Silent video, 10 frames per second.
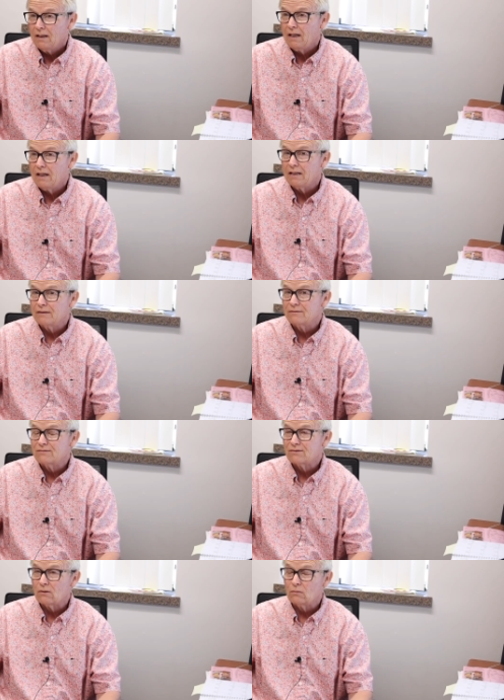and
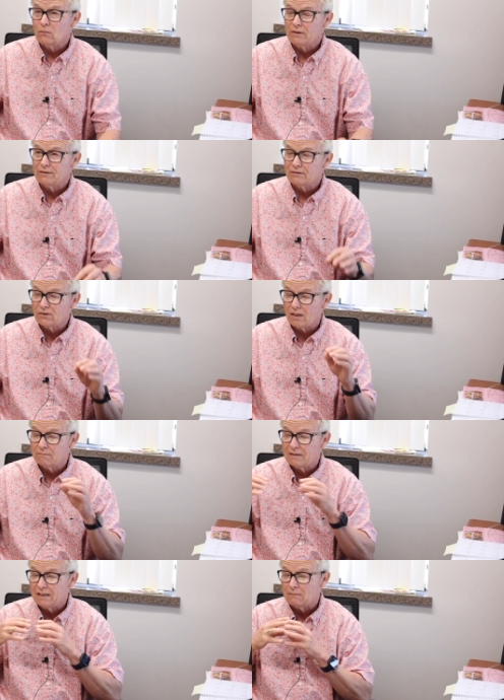so when the
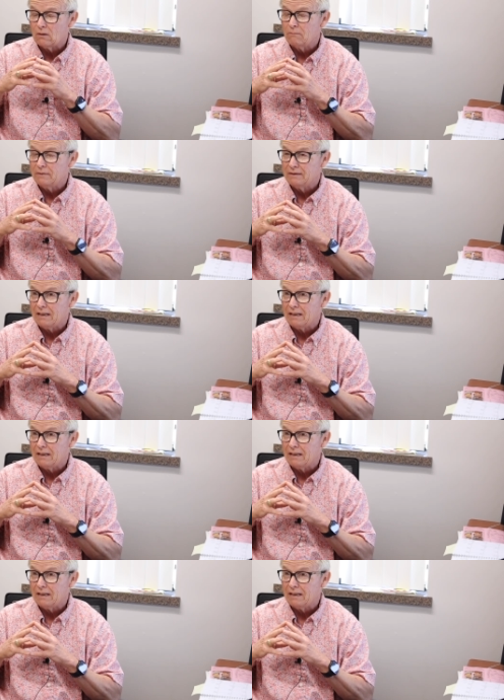job came open,